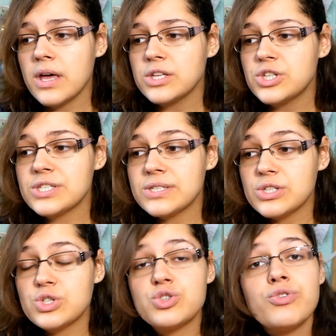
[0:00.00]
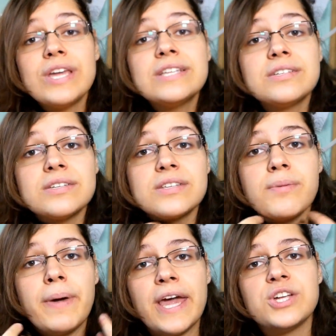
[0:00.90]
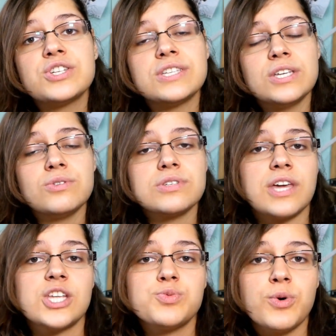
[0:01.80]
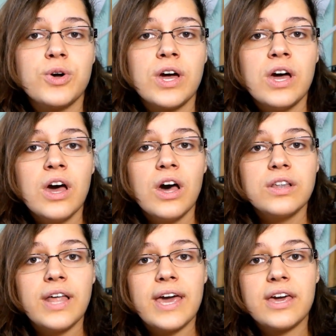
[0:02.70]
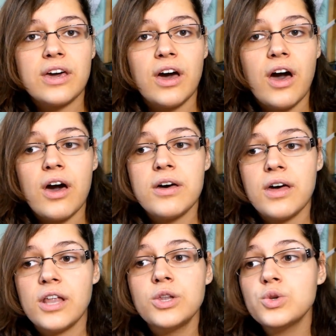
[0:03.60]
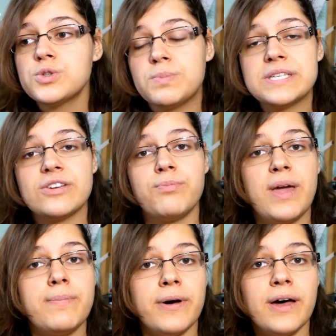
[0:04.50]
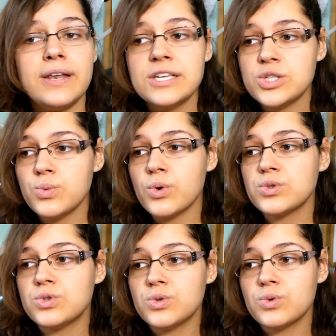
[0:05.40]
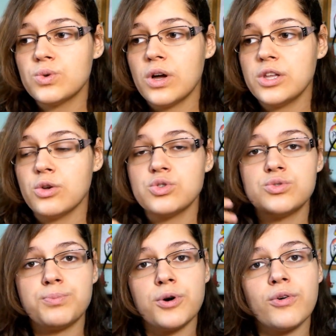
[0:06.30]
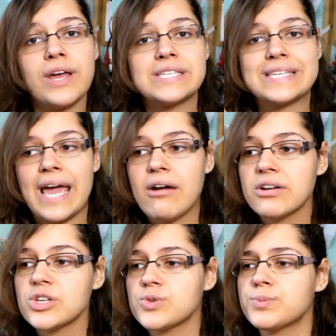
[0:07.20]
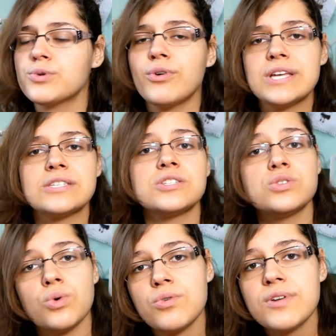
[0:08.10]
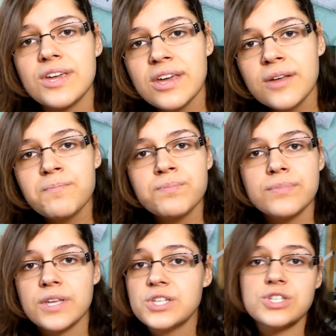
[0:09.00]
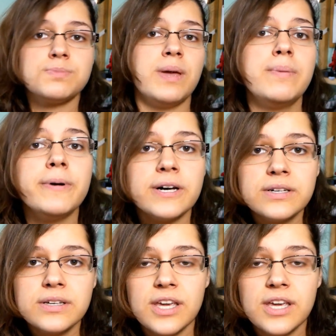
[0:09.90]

Just treat the pages in your sketchbook like a loose piece of paper. Unless you want to, progress characters or progress a story, it's just paper.